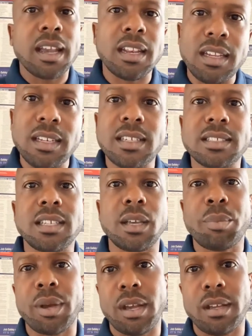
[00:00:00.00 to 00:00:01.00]
and he needs
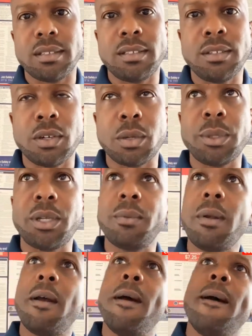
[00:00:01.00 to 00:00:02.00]
to get paid. You know what I
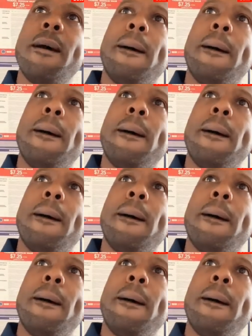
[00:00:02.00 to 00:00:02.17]
mean?